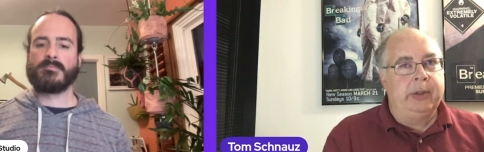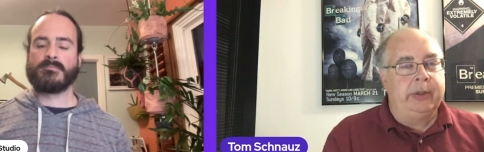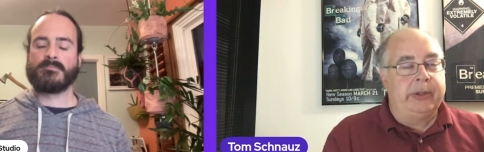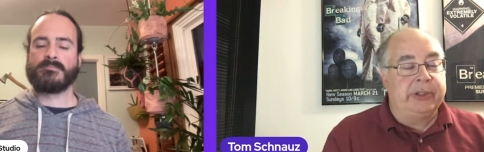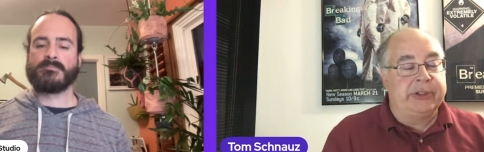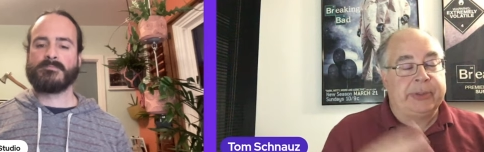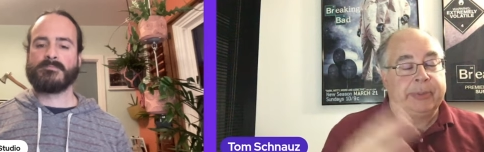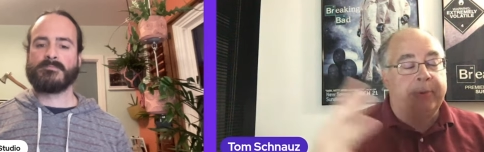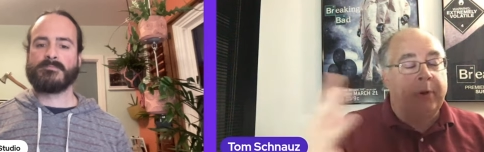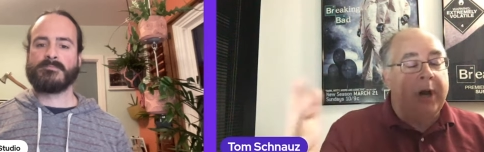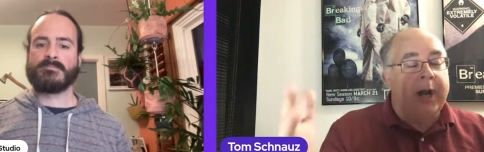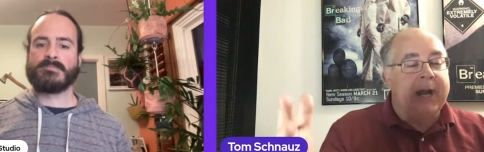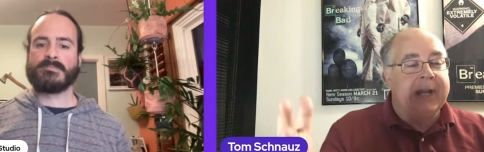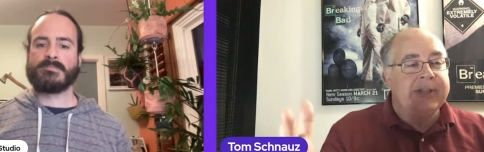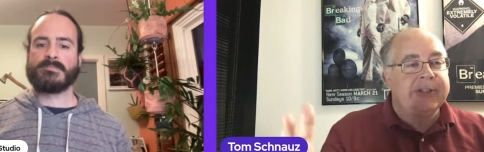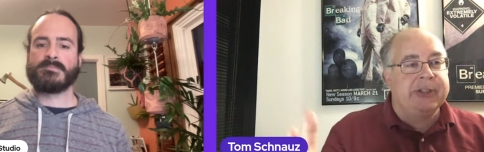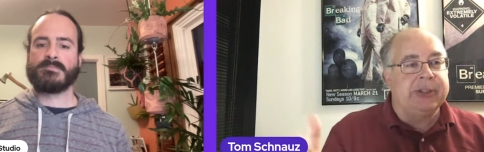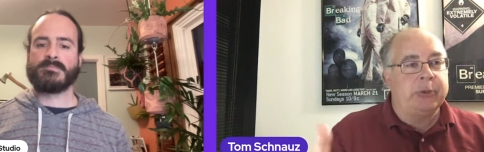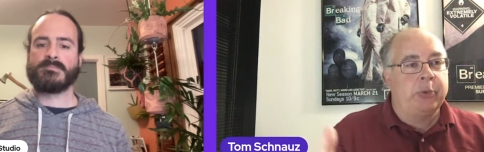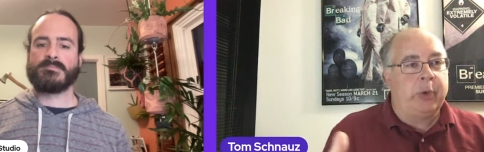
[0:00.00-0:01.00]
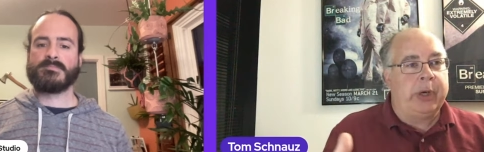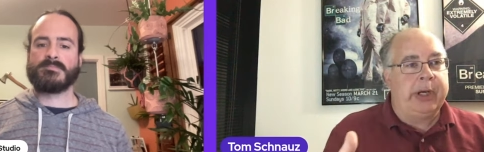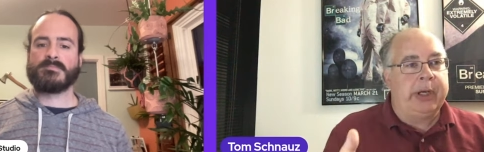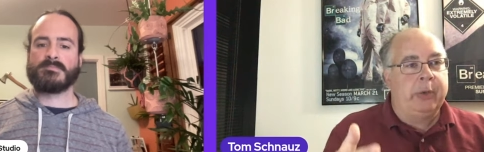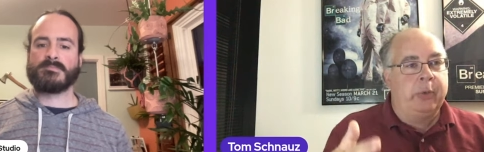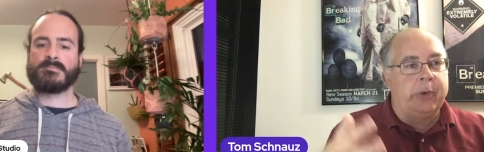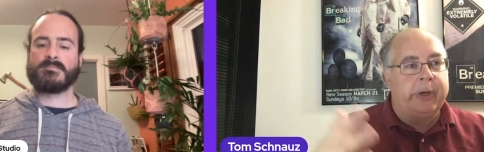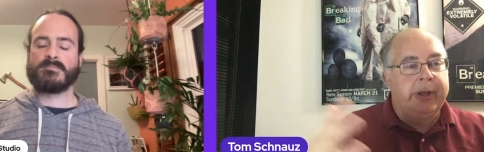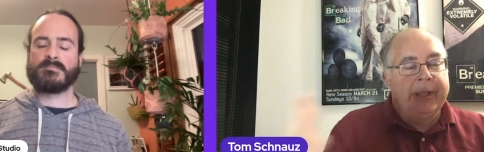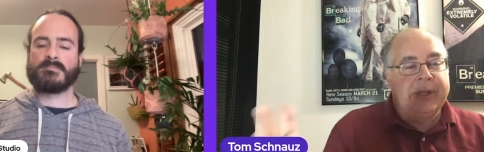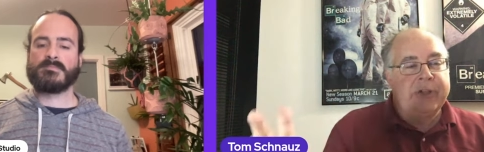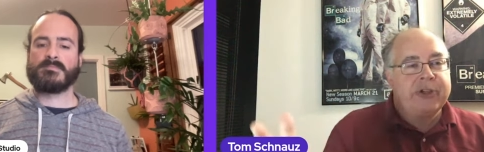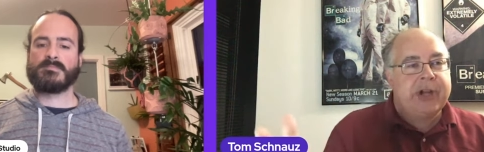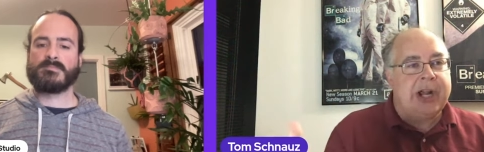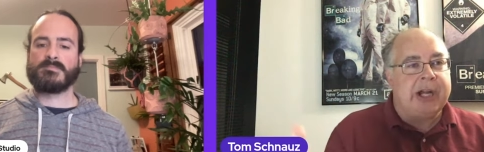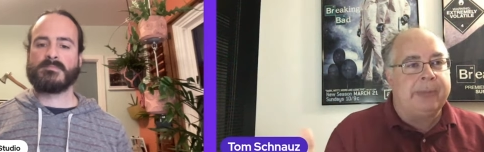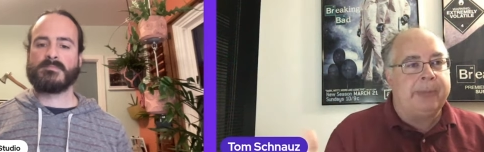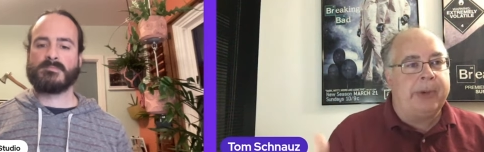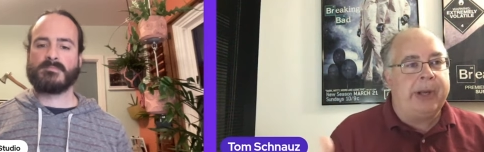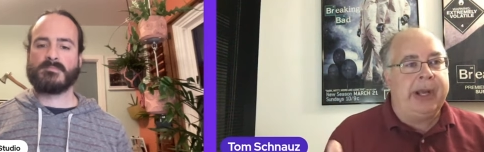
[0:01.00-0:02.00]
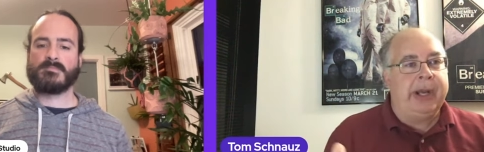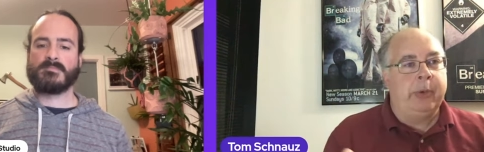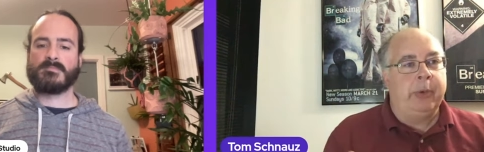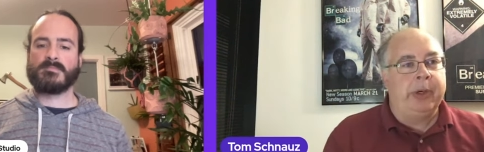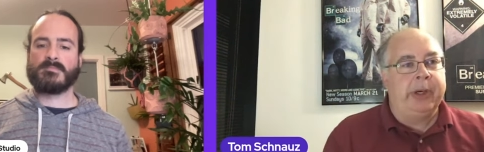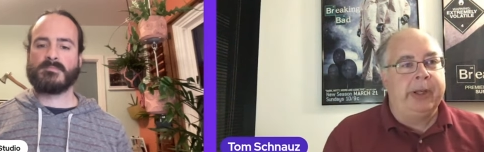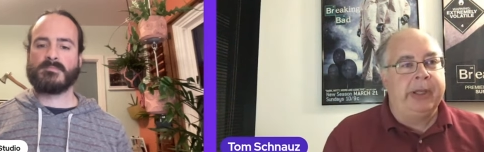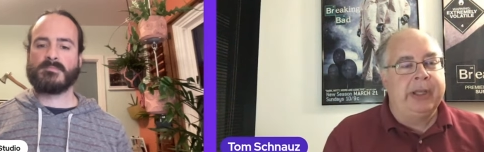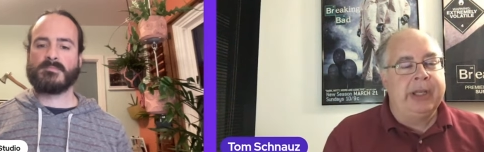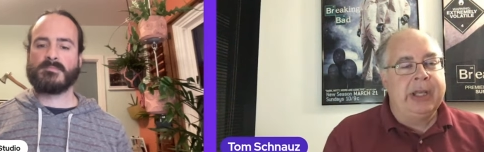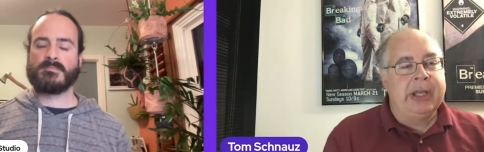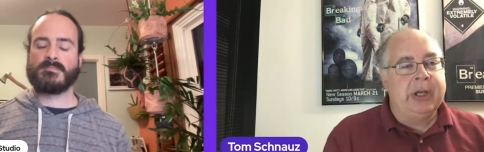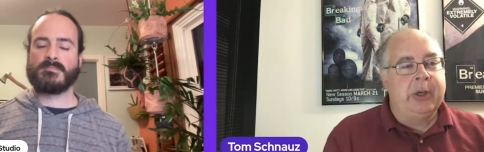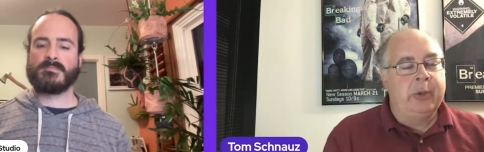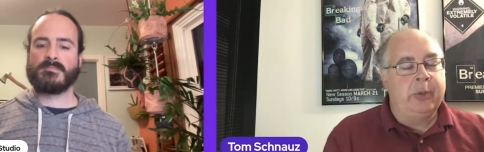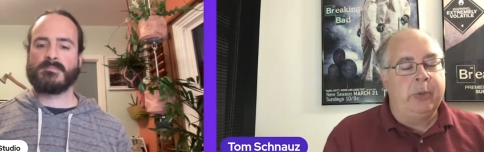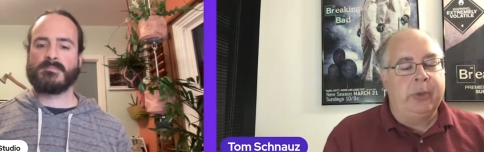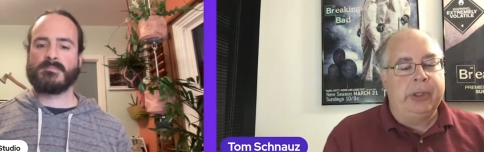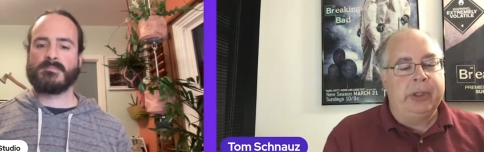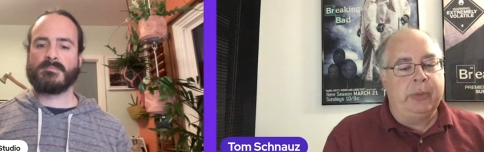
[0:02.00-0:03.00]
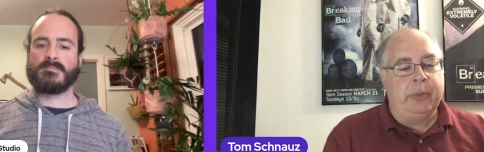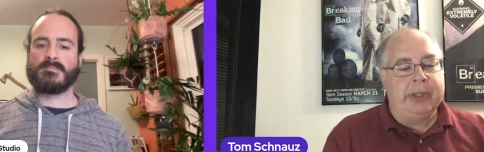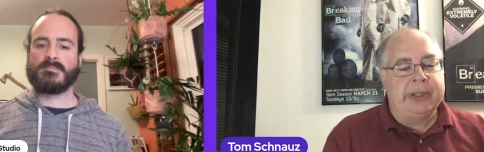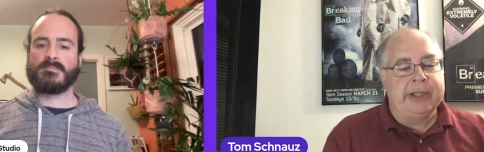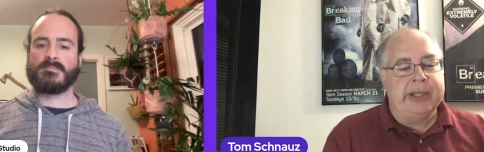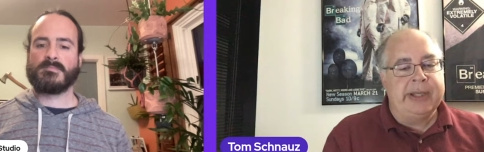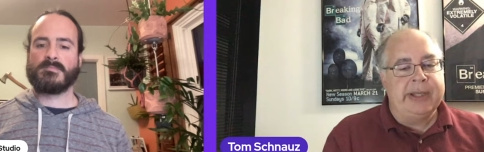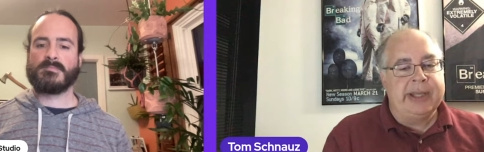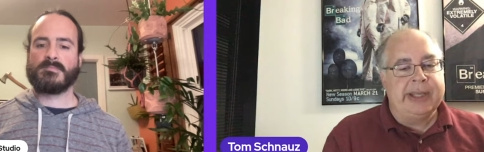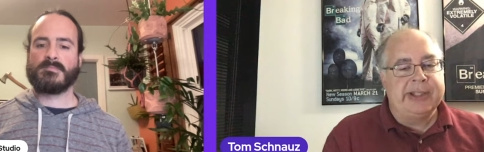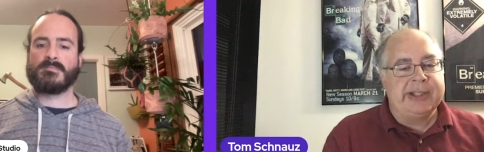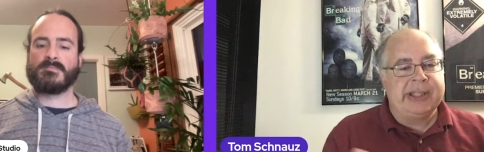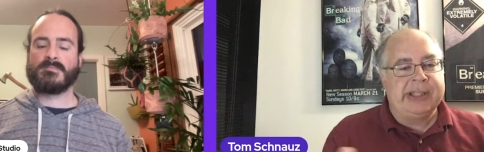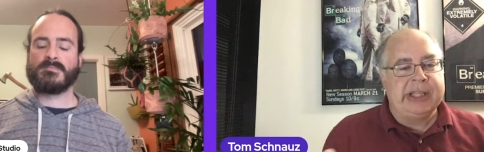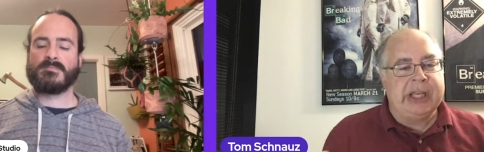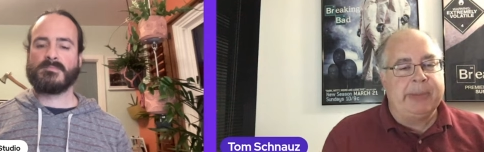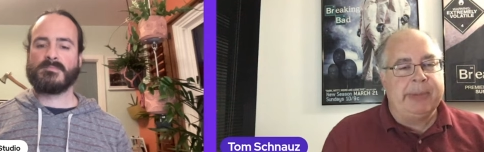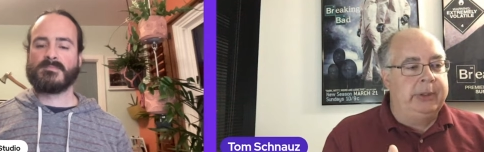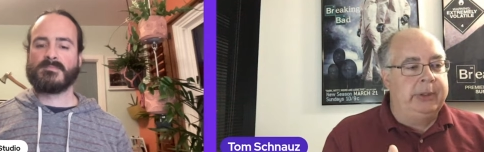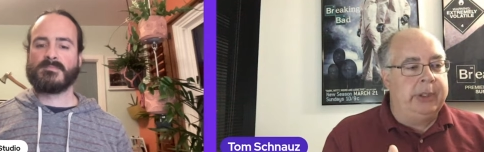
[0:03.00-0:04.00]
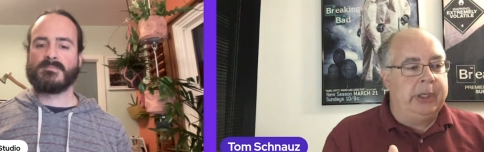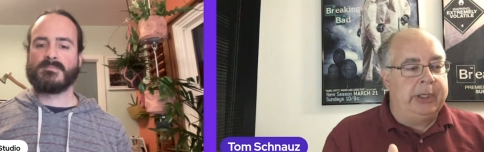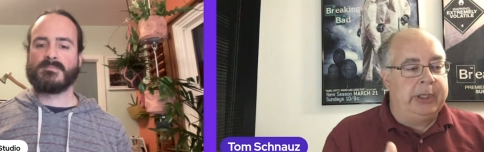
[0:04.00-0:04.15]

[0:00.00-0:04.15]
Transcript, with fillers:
Speaker 1: the surprises, what, what are they shocked by, what, they, what, what didn't they see coming?